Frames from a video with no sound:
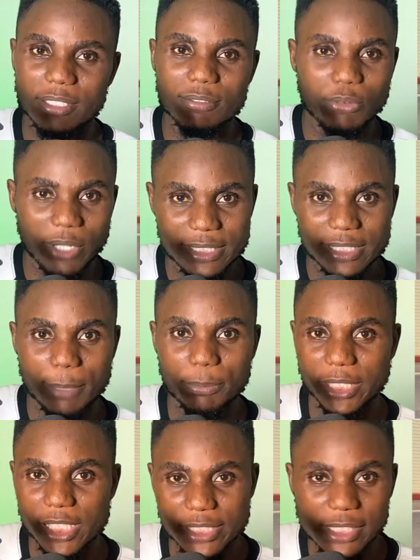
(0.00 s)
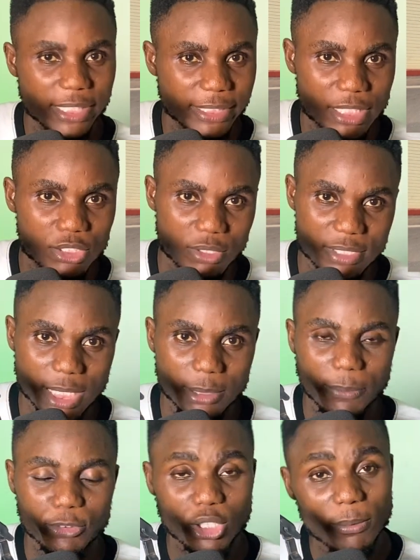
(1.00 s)
writing application letters or
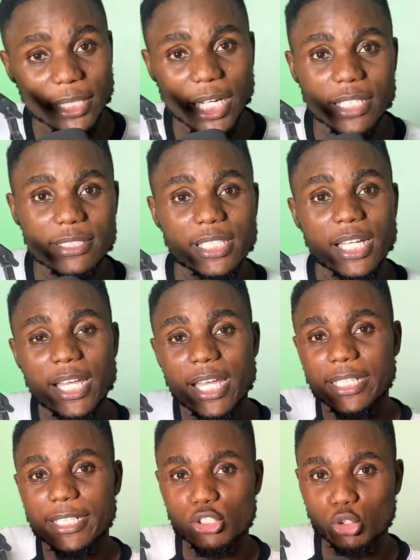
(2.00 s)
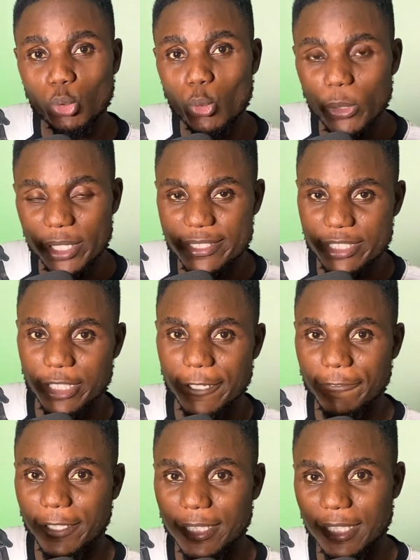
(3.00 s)
something. Sometimes the school
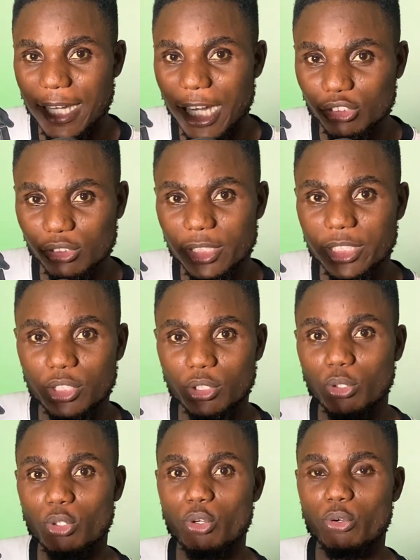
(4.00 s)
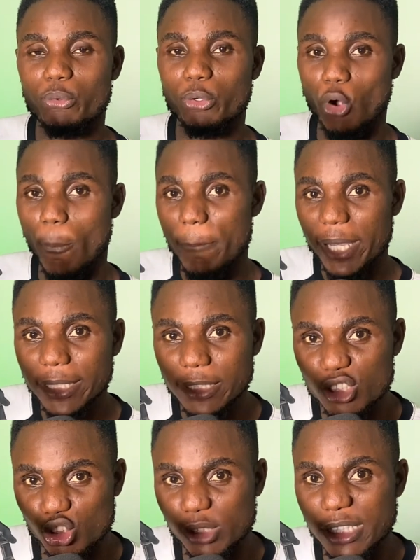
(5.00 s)
itself can actually, recommend
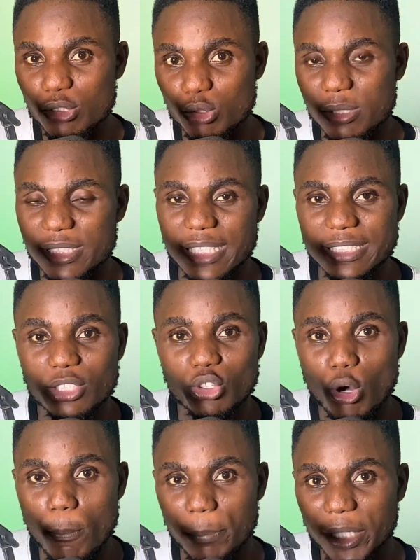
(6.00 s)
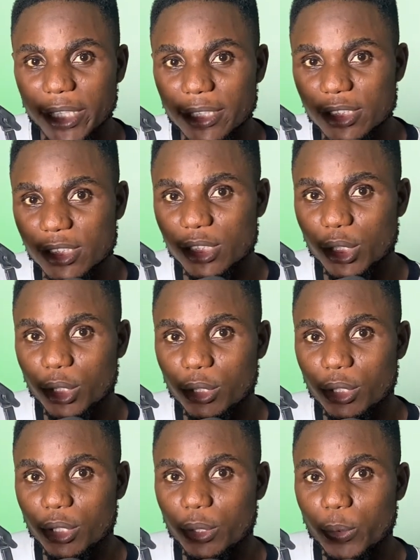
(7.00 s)
the student to certain companies.
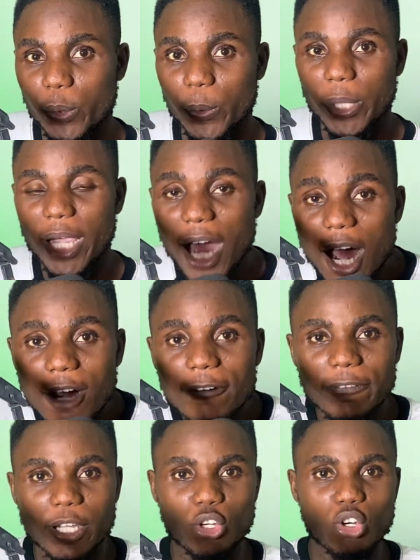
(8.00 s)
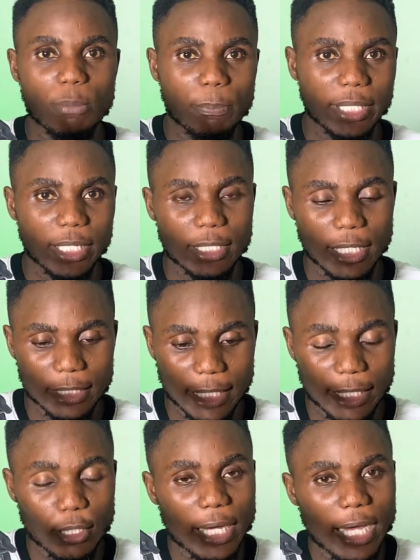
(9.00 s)
We have a company, an
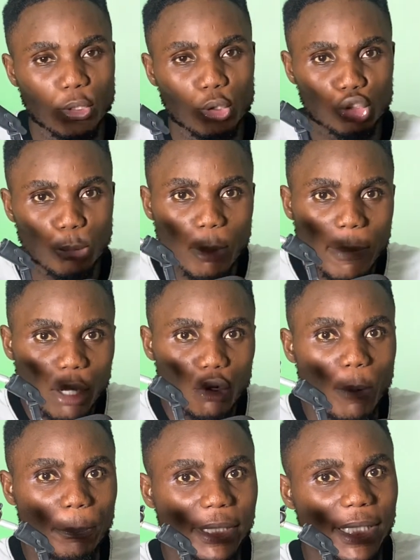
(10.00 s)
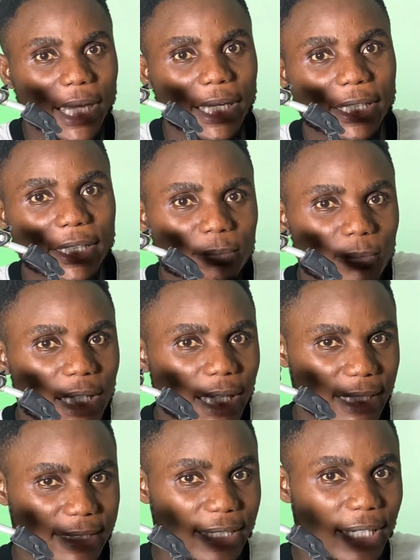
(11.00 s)
automobile company like
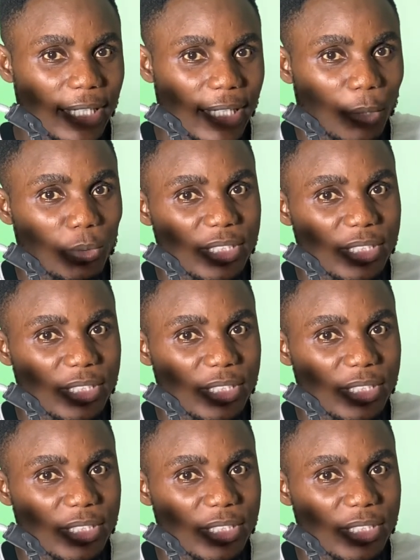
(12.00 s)
Kantanka,